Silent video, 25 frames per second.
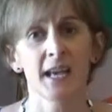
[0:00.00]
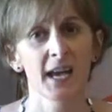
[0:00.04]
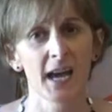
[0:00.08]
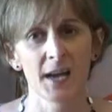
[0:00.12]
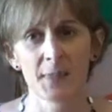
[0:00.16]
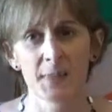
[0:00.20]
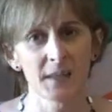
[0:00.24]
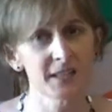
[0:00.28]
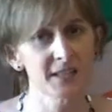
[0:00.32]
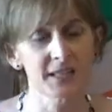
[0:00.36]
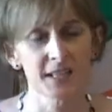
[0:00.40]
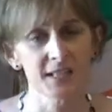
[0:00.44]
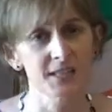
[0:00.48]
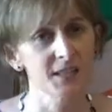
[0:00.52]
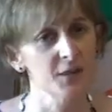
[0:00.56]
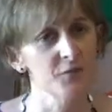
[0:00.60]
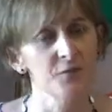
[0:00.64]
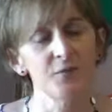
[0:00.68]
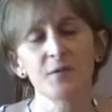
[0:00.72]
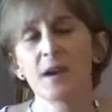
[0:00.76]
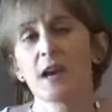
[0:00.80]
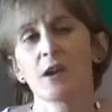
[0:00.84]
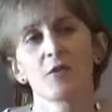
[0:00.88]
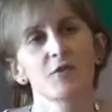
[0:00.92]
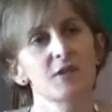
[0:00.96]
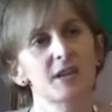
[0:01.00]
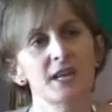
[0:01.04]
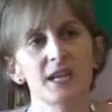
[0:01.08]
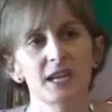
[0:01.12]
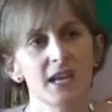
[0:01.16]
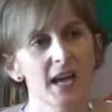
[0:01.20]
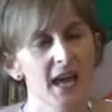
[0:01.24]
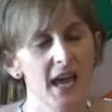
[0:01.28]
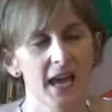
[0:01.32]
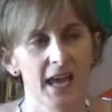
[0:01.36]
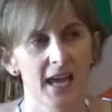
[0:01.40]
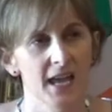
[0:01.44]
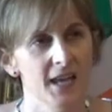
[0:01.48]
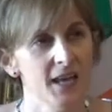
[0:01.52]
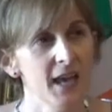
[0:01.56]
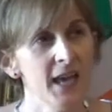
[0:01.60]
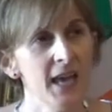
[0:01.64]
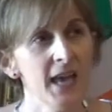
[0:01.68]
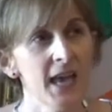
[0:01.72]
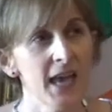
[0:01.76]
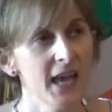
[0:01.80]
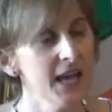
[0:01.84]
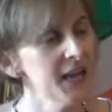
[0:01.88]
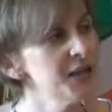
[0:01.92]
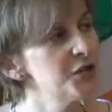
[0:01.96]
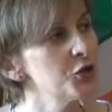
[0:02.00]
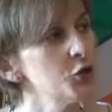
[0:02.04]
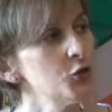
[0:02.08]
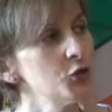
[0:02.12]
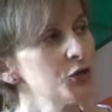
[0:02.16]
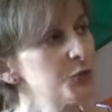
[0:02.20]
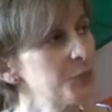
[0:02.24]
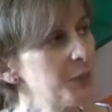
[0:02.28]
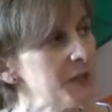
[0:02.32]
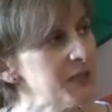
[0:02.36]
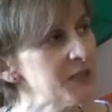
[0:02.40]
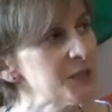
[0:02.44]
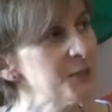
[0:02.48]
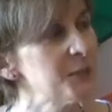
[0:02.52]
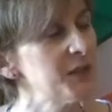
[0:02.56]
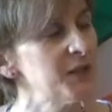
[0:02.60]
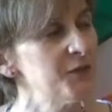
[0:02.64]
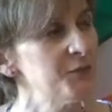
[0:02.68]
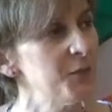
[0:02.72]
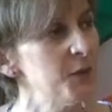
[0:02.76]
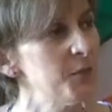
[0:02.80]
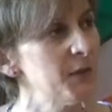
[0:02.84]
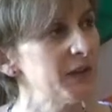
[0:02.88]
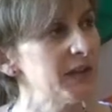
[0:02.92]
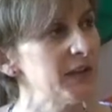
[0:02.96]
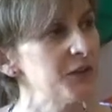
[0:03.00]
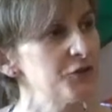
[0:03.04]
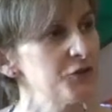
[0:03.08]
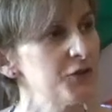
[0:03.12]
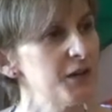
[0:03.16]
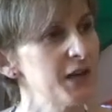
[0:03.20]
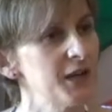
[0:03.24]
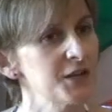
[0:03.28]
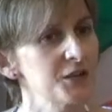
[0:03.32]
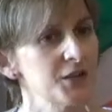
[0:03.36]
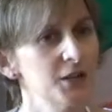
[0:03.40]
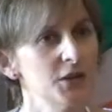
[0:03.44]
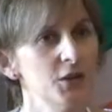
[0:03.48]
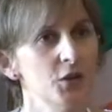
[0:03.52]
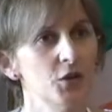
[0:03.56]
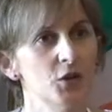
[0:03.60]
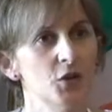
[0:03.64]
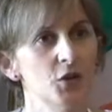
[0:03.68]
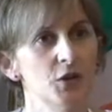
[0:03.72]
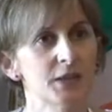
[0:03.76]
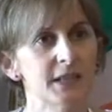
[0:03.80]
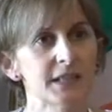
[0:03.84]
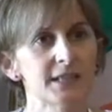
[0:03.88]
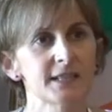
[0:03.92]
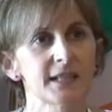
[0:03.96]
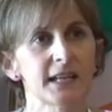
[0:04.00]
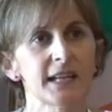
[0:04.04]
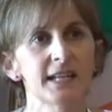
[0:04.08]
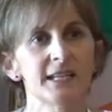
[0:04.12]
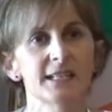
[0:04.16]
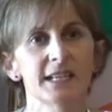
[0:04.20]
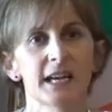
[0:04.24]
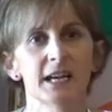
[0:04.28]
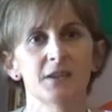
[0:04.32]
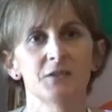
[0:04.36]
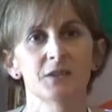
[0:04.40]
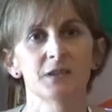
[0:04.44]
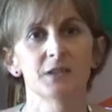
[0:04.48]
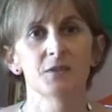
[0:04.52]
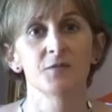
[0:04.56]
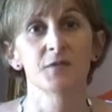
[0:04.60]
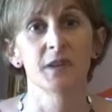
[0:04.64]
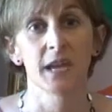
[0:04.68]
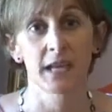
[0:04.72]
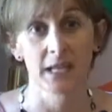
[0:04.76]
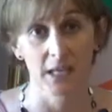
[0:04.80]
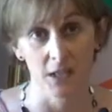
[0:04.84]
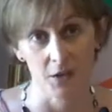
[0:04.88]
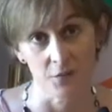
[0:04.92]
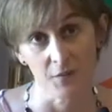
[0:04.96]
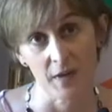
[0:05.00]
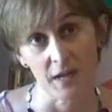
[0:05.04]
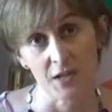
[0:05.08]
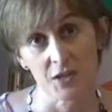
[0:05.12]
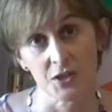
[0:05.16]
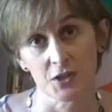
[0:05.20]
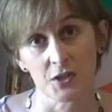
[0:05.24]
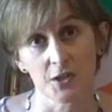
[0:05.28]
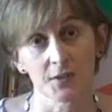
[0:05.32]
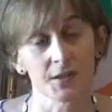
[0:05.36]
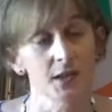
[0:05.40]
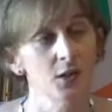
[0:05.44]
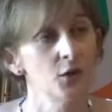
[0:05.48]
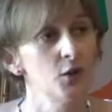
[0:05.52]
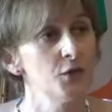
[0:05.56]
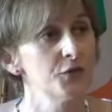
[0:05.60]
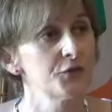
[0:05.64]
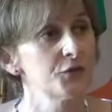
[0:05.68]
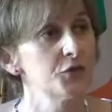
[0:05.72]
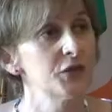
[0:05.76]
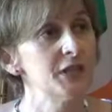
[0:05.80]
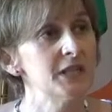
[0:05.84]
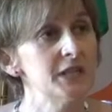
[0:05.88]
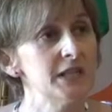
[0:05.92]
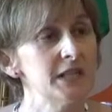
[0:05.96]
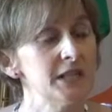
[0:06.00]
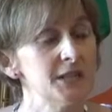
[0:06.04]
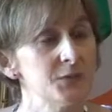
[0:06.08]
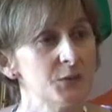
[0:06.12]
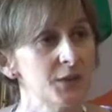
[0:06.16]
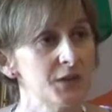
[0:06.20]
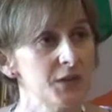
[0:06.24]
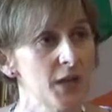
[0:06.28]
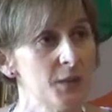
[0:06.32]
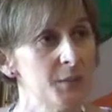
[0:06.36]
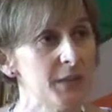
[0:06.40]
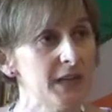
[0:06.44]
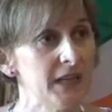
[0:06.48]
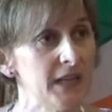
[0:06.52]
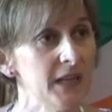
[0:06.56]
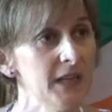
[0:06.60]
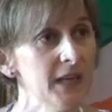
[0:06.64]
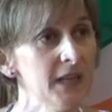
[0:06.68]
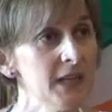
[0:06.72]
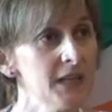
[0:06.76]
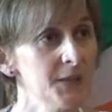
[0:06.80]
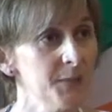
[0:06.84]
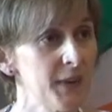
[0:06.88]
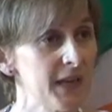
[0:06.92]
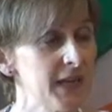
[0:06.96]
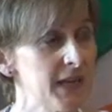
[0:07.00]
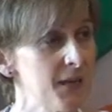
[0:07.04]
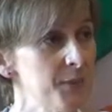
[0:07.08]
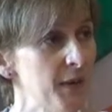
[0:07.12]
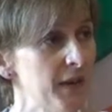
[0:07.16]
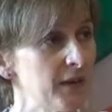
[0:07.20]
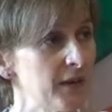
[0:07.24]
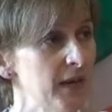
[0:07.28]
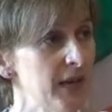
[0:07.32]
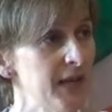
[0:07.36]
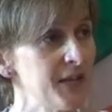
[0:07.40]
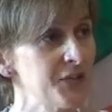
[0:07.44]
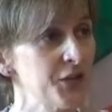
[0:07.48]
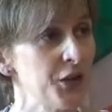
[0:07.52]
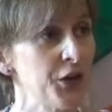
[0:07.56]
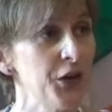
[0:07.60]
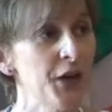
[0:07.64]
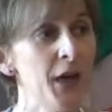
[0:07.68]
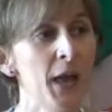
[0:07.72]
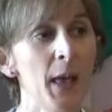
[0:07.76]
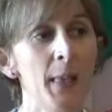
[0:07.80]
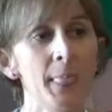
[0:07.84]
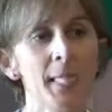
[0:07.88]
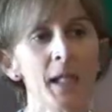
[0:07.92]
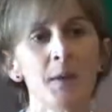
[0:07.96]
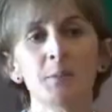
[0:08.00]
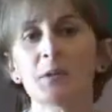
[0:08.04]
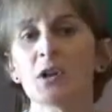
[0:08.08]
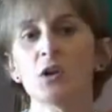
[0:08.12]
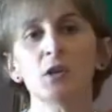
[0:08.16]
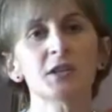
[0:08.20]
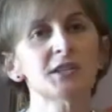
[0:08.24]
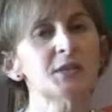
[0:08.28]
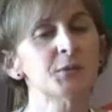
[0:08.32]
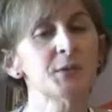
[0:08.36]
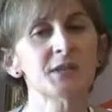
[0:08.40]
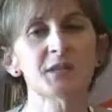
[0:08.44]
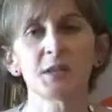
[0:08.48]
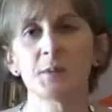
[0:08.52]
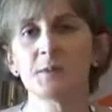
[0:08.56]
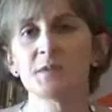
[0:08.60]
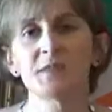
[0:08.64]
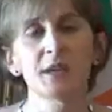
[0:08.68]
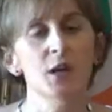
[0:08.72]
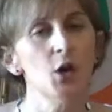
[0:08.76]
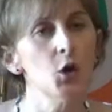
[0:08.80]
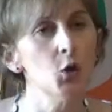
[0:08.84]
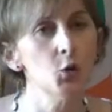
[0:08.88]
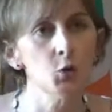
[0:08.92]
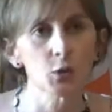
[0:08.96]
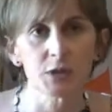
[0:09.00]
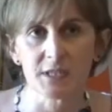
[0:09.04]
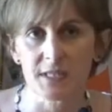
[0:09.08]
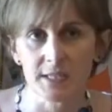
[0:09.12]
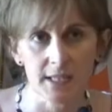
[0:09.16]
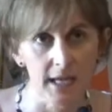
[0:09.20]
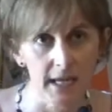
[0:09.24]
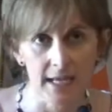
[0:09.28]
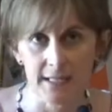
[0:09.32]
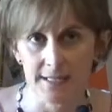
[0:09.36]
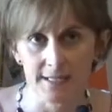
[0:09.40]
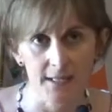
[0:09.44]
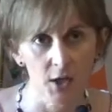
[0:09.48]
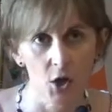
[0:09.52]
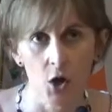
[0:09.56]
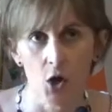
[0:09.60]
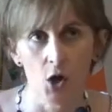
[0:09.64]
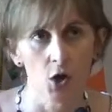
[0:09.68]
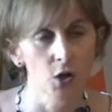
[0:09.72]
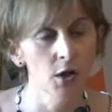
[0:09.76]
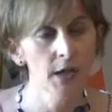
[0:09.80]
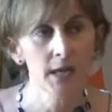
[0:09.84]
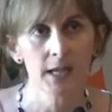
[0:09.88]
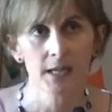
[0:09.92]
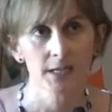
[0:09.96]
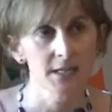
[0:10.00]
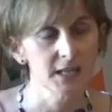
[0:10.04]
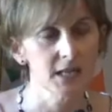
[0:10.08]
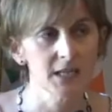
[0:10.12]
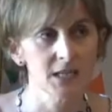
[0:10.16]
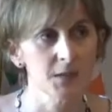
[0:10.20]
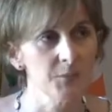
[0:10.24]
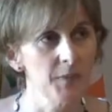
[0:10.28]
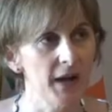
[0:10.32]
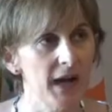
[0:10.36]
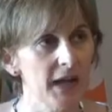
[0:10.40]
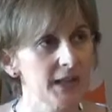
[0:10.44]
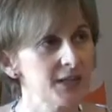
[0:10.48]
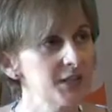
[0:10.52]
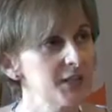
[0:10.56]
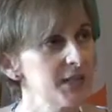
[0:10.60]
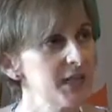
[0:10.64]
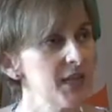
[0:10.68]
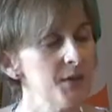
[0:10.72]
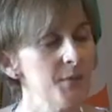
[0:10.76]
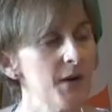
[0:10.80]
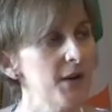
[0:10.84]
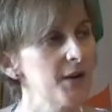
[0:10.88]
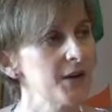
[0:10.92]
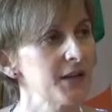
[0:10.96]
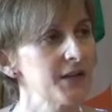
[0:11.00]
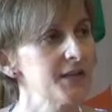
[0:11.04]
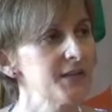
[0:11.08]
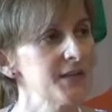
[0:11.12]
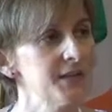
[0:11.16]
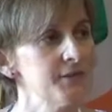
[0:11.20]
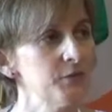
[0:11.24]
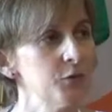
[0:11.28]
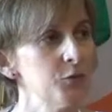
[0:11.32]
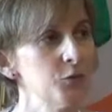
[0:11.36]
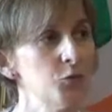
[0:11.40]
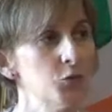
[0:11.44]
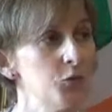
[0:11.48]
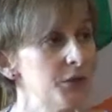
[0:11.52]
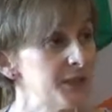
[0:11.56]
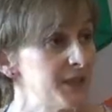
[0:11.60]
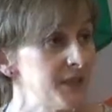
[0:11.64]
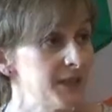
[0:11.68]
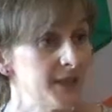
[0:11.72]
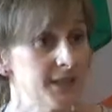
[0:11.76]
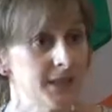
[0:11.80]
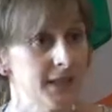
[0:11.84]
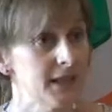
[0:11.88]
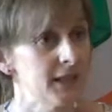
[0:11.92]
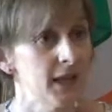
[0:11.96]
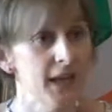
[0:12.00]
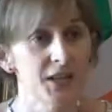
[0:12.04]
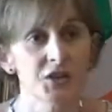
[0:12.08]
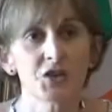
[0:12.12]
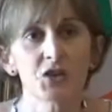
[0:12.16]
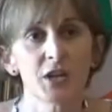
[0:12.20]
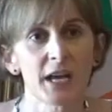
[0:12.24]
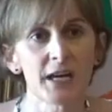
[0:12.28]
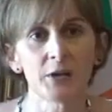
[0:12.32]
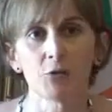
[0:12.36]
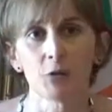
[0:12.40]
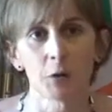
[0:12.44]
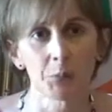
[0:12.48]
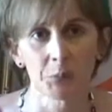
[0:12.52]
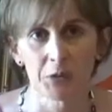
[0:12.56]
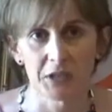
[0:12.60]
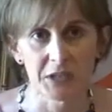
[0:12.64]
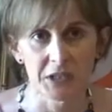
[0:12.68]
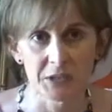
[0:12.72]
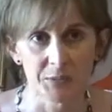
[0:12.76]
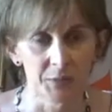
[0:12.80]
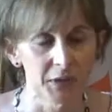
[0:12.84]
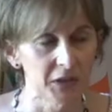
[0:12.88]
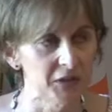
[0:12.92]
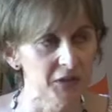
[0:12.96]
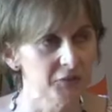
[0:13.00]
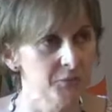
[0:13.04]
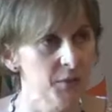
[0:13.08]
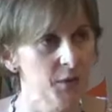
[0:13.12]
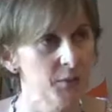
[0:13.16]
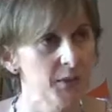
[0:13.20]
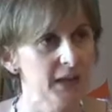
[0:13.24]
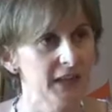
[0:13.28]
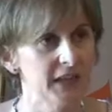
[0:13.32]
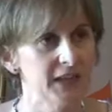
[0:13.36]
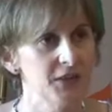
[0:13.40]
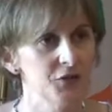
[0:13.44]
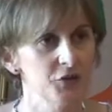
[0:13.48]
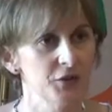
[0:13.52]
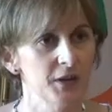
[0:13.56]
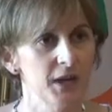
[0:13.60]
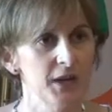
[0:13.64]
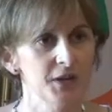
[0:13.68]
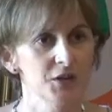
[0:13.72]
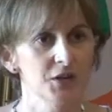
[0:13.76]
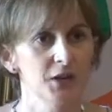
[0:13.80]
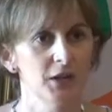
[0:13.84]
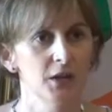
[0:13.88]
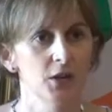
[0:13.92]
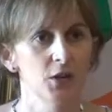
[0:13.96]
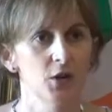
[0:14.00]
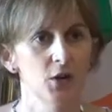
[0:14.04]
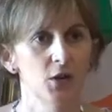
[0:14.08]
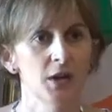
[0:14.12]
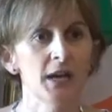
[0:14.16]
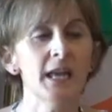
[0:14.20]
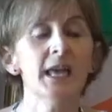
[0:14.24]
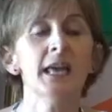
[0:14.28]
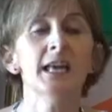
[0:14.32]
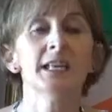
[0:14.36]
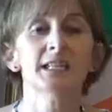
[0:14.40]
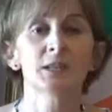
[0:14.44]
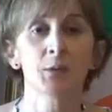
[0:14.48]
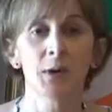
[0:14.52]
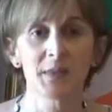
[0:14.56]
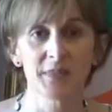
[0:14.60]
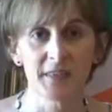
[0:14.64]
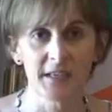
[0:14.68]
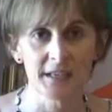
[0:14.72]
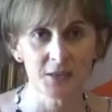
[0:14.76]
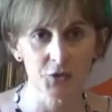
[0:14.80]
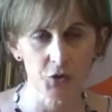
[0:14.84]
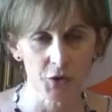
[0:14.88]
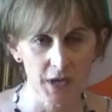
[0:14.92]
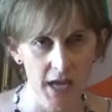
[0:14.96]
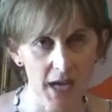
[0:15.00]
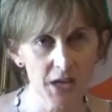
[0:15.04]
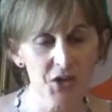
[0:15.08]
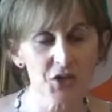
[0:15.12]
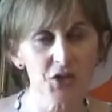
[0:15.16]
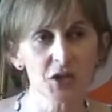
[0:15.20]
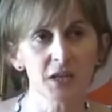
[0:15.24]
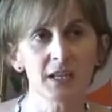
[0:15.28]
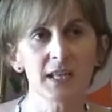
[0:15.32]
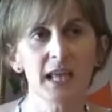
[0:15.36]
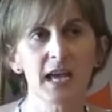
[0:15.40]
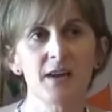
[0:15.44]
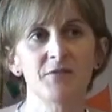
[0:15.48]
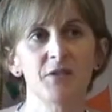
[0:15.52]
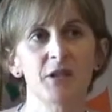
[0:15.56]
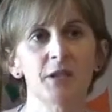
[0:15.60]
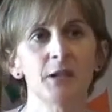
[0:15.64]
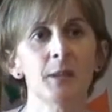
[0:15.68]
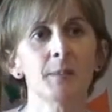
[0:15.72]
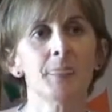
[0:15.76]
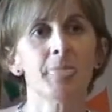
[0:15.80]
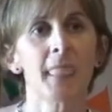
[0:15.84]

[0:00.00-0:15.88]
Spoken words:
And this is a very age-old principle of public international law, and it's laid down in the Vienna Convention on the Law of Treaties, which I'll be speaking about later, but also in some of the oldest case law dating back to the American Civil War. This is a general principle of public international law. So at the international level,